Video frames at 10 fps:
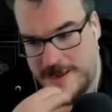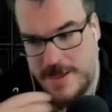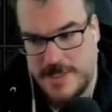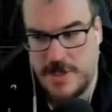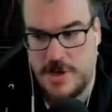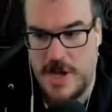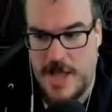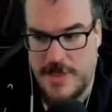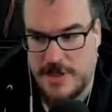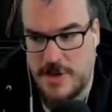I think the hook, I
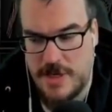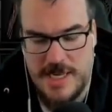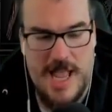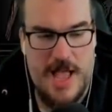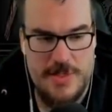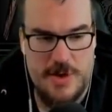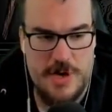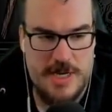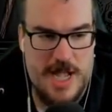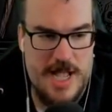think the hook. Yeah, the
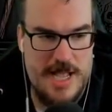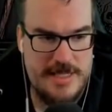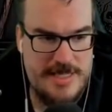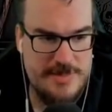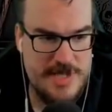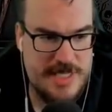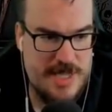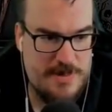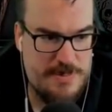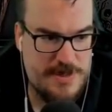hook guy seems like
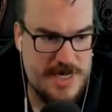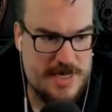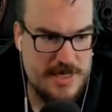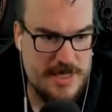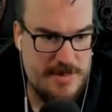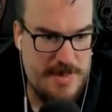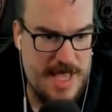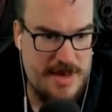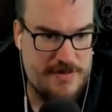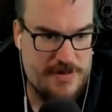they're particularly
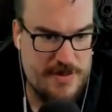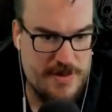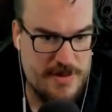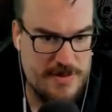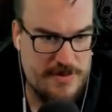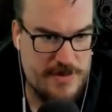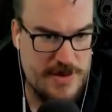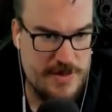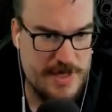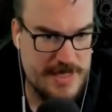made for for
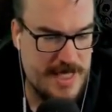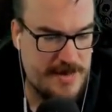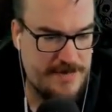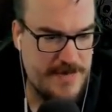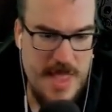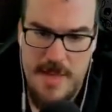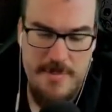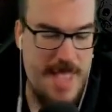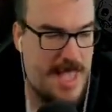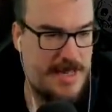doing that.
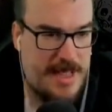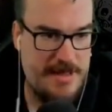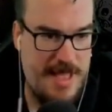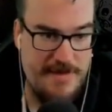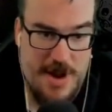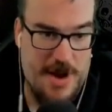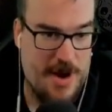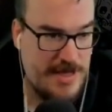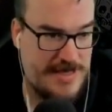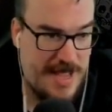Man, having a
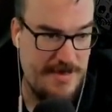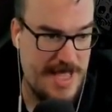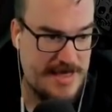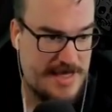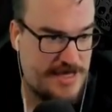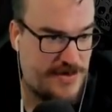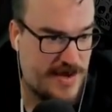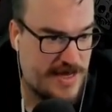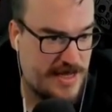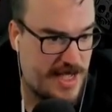hard time hitting this
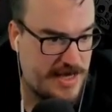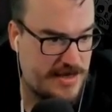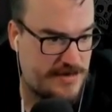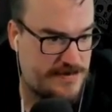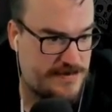fucking guy, dude.